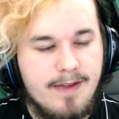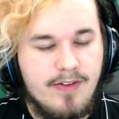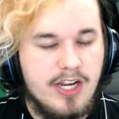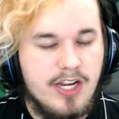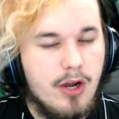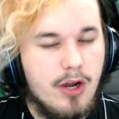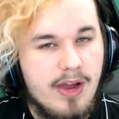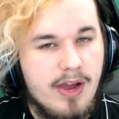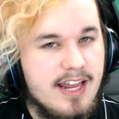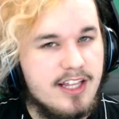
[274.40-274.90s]
If I
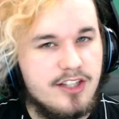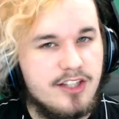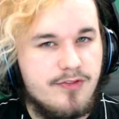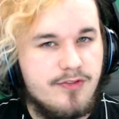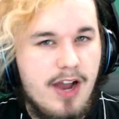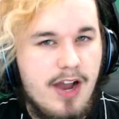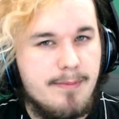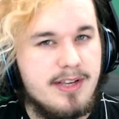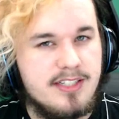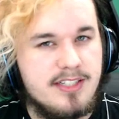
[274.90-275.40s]
don't hit it, it's
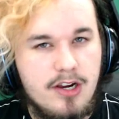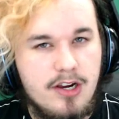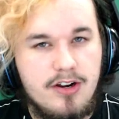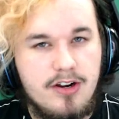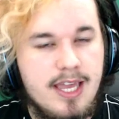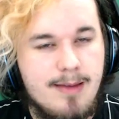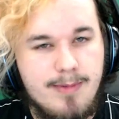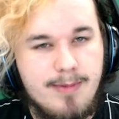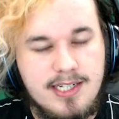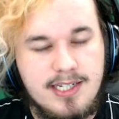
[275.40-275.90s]
fine, because I
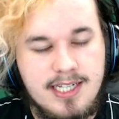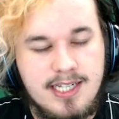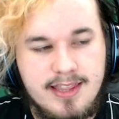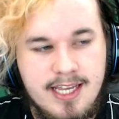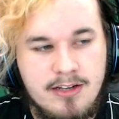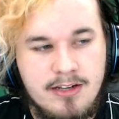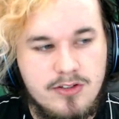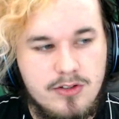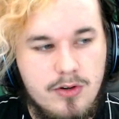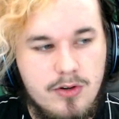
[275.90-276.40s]
already hit my ten
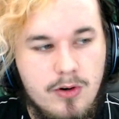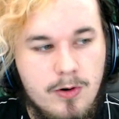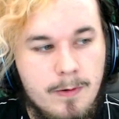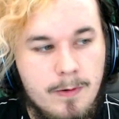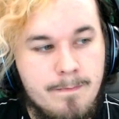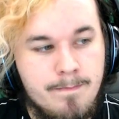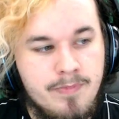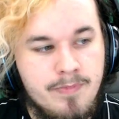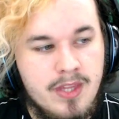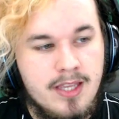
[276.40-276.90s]
thousand
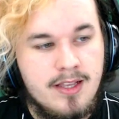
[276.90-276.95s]
goal.